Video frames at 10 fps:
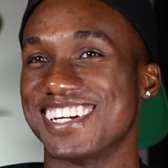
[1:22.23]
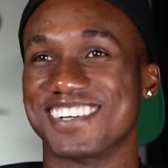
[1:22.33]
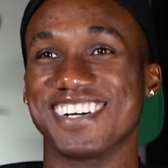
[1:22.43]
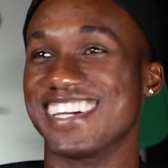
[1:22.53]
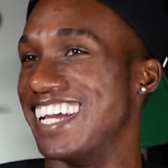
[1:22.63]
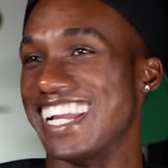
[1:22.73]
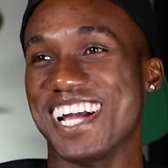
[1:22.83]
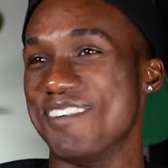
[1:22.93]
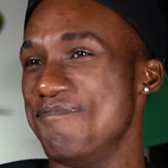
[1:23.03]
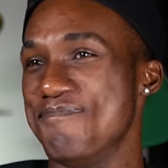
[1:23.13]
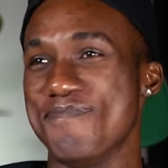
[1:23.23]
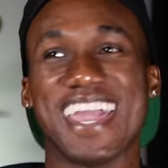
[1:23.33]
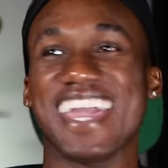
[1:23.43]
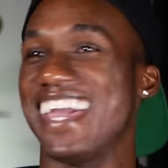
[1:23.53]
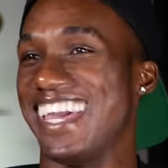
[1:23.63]
Crooked I got
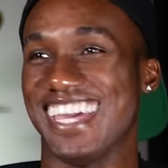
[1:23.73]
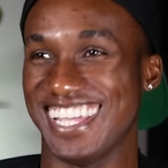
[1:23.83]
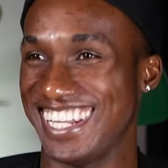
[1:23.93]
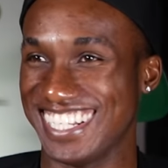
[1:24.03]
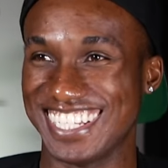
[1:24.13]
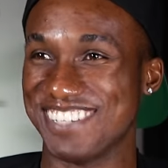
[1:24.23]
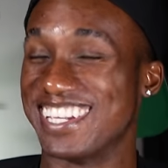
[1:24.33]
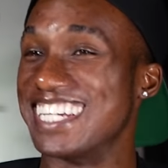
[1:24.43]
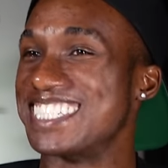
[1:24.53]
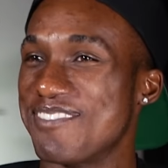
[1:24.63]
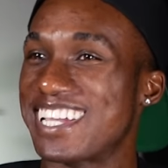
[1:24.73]
mad because I,